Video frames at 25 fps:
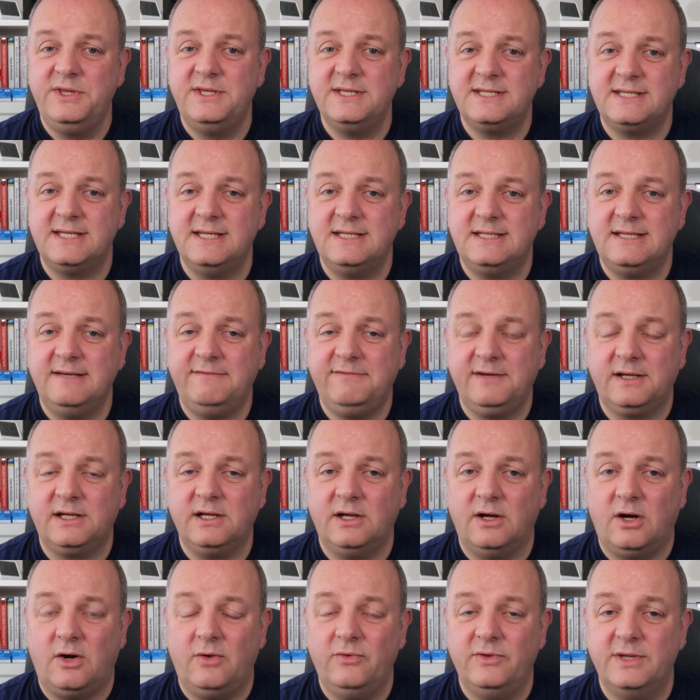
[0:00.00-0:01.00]
with the
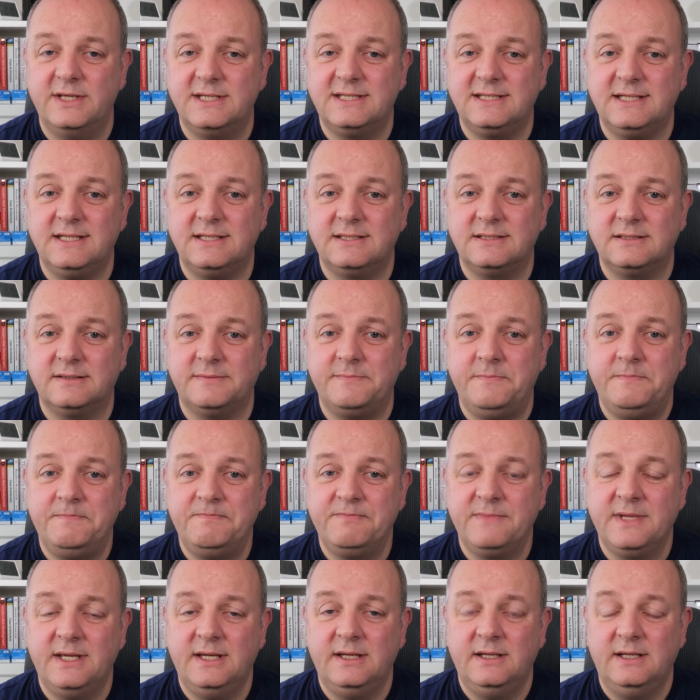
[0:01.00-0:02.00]
certificate on the system.
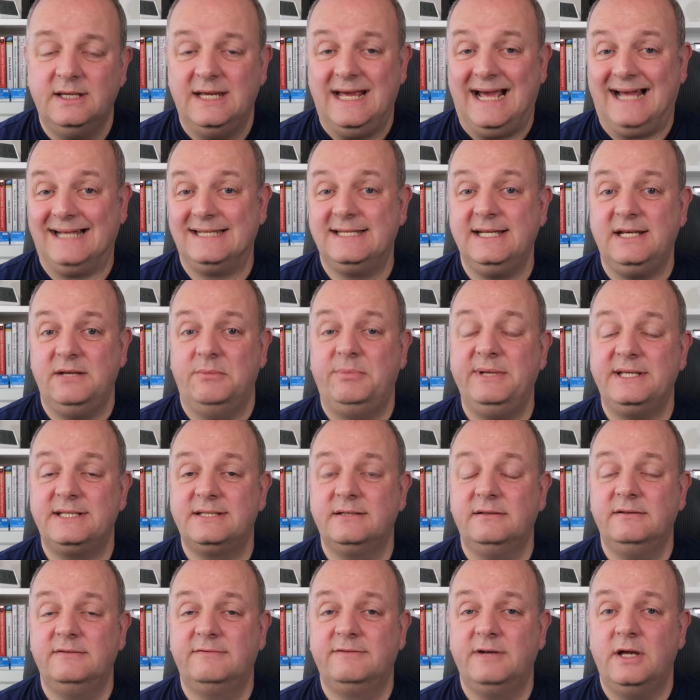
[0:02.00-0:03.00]
I did a bit
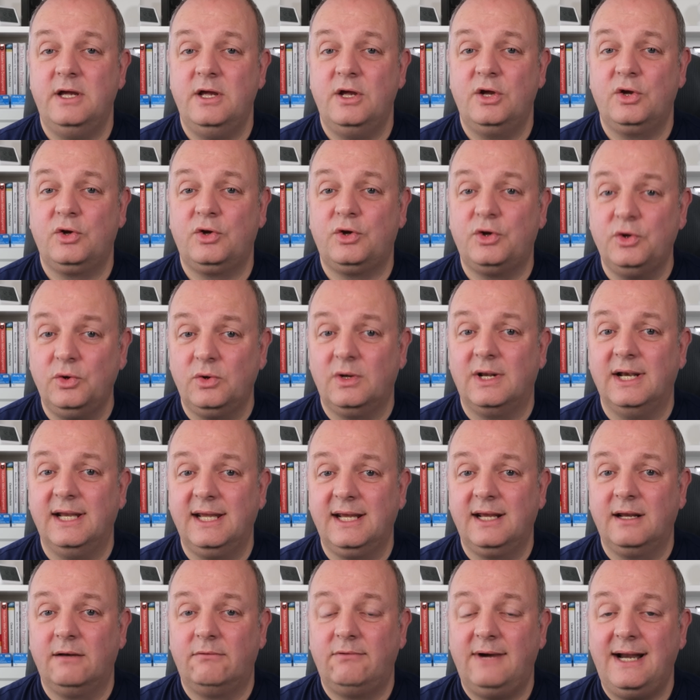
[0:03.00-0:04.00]
of
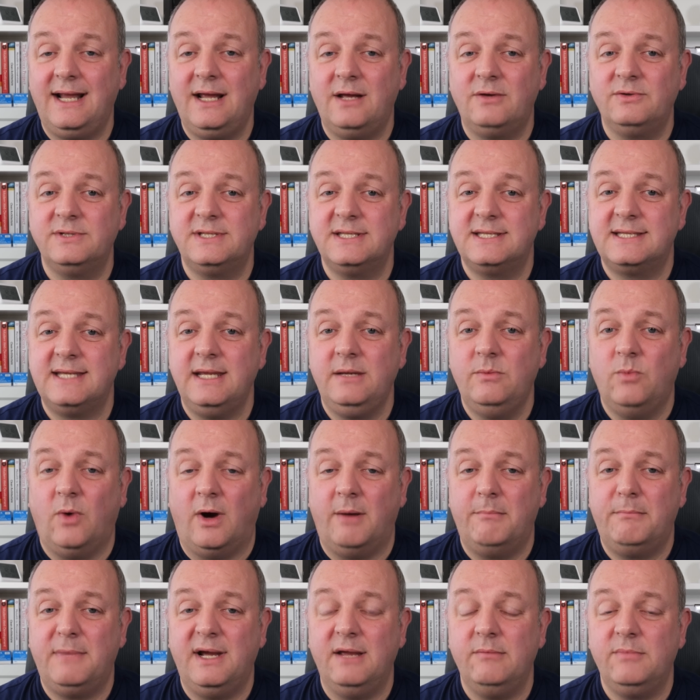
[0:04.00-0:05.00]
Googling around to see
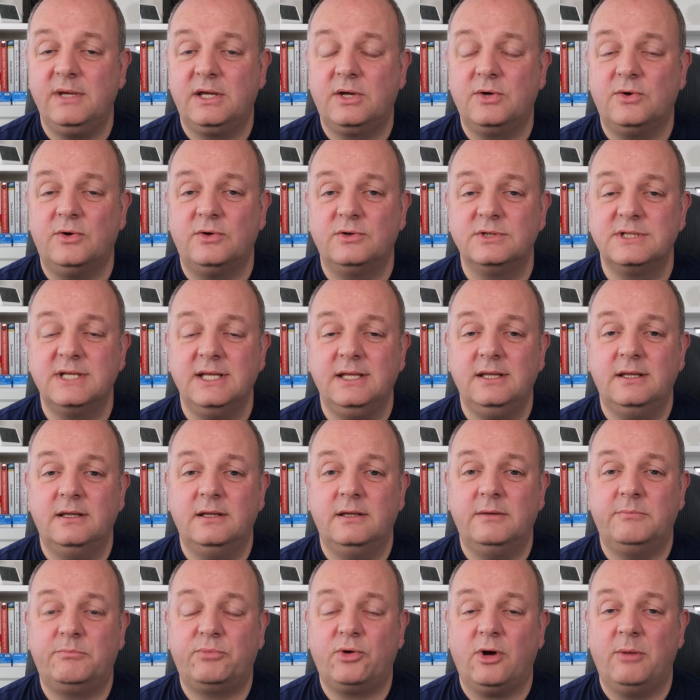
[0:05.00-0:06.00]
what might be causing
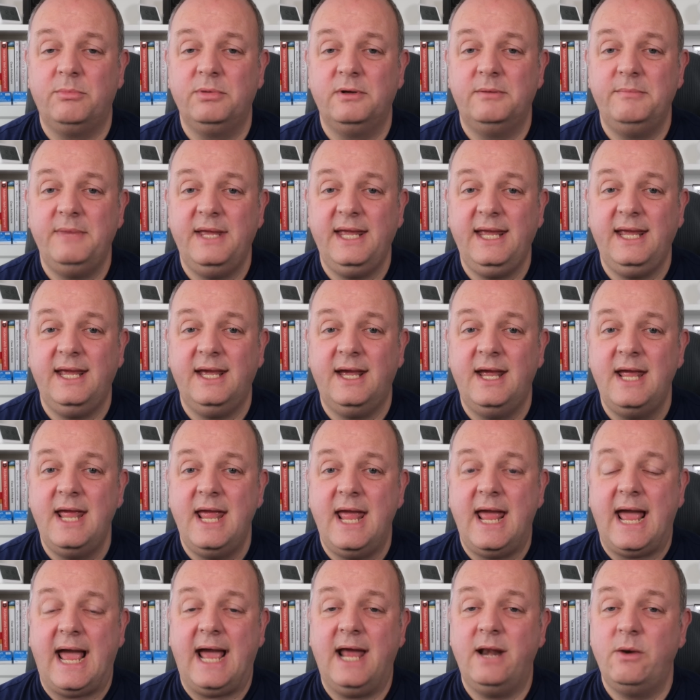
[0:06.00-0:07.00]
the problem here,
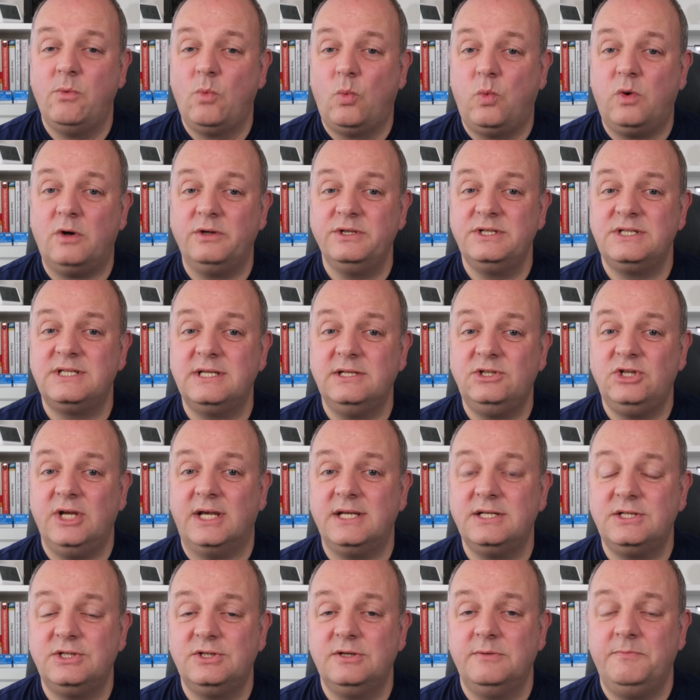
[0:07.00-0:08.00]
and one
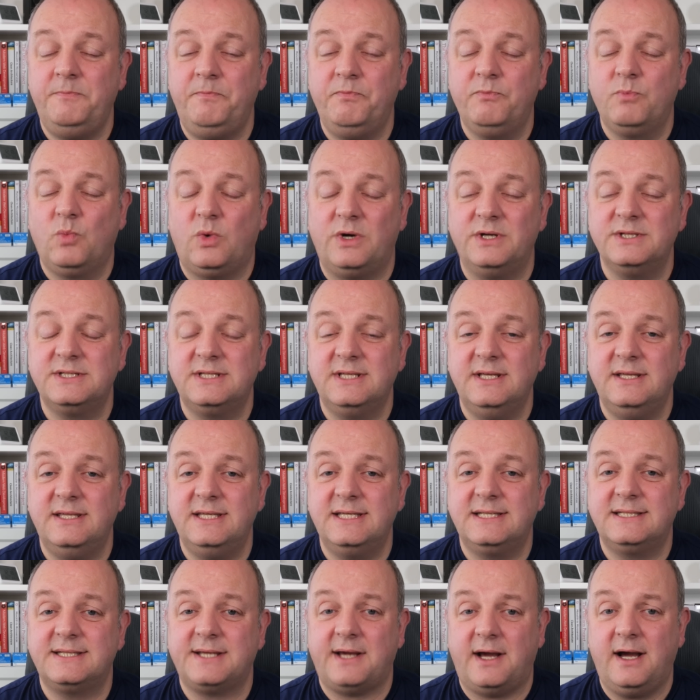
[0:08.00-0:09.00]
suggestion was that
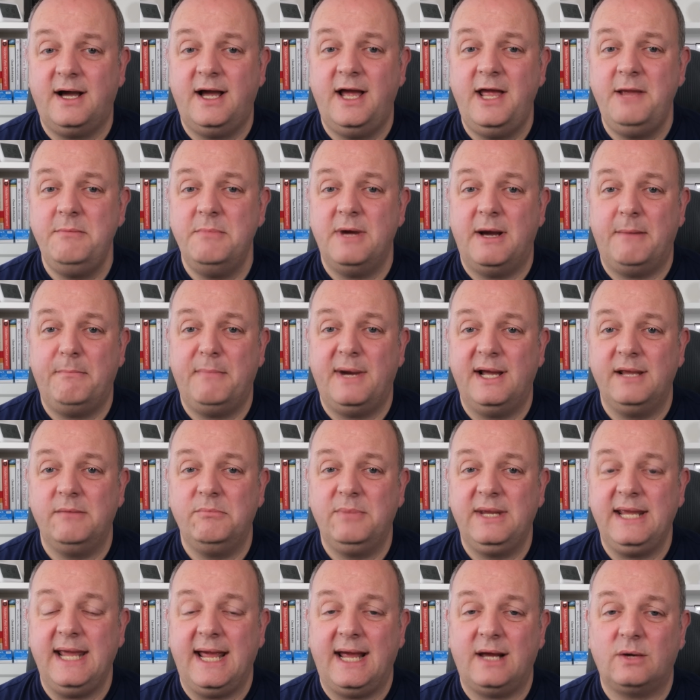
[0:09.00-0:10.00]
the time
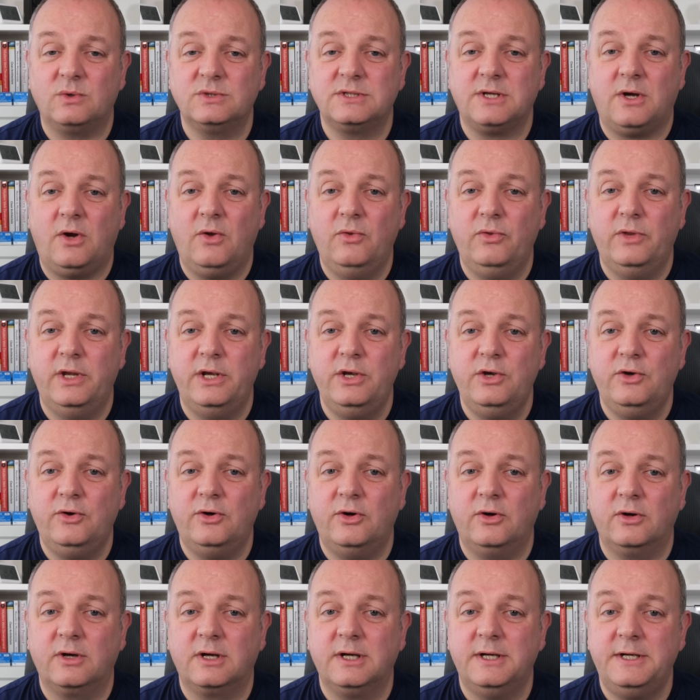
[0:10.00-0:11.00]
might be out on the
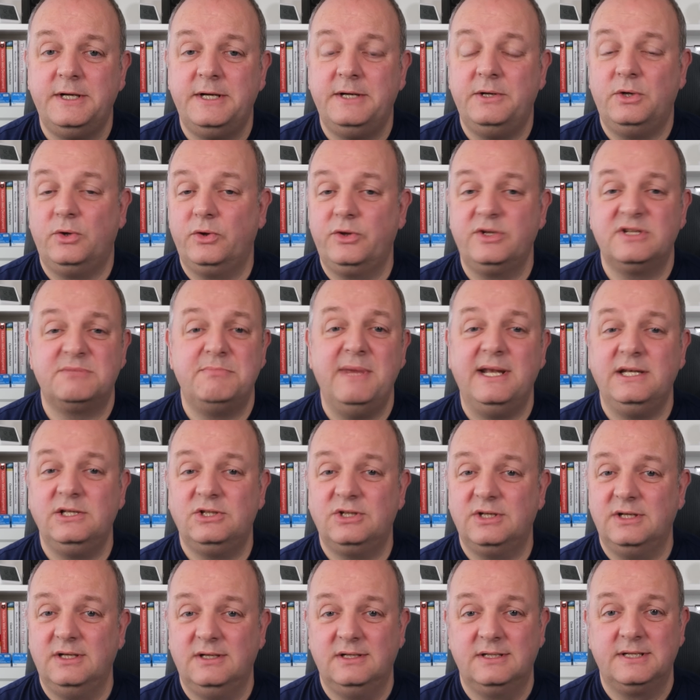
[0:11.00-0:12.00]
NUC. Others
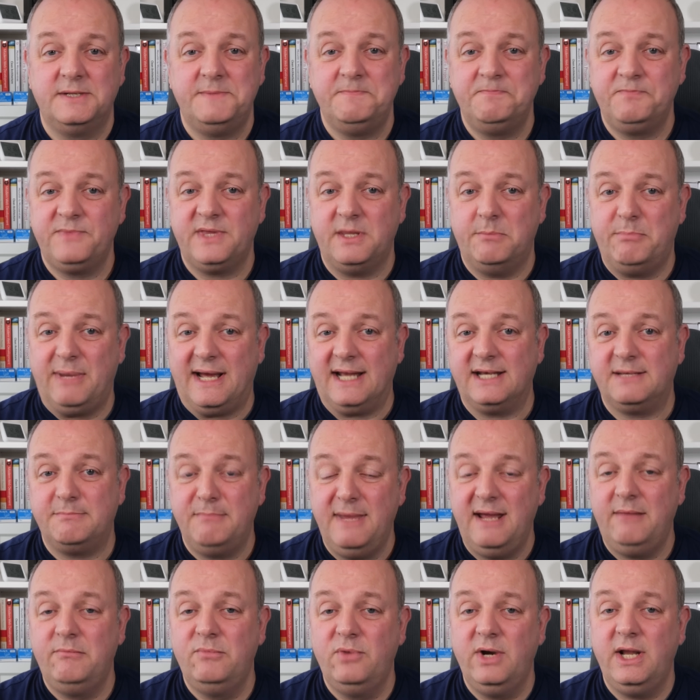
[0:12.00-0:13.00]
mentioned the bad
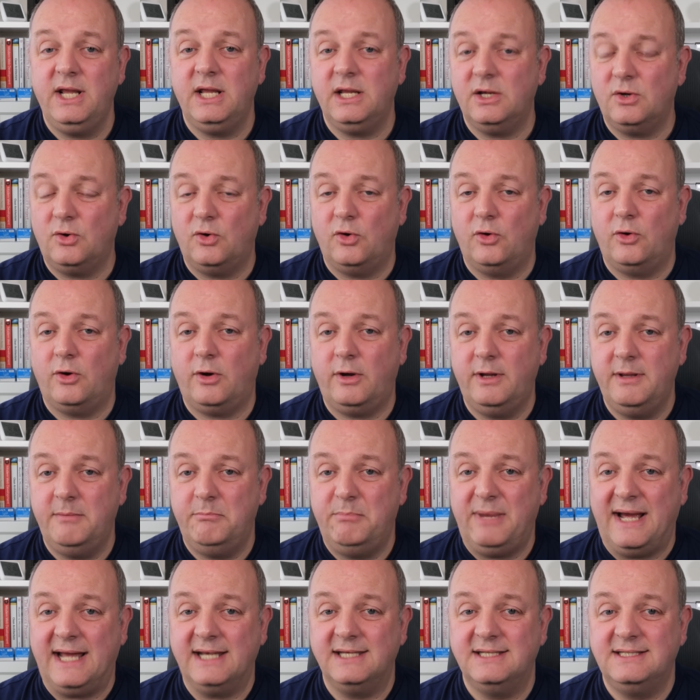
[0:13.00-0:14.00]
memory or a
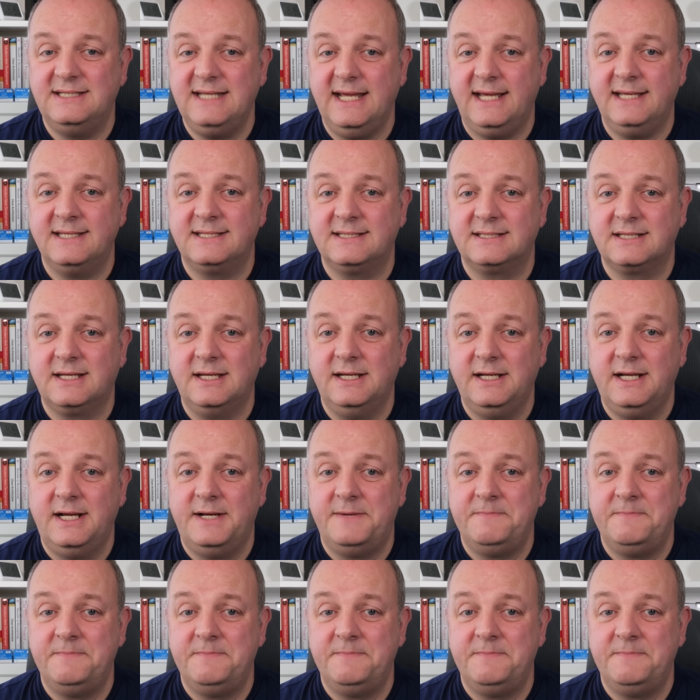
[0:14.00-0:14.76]
bad disk.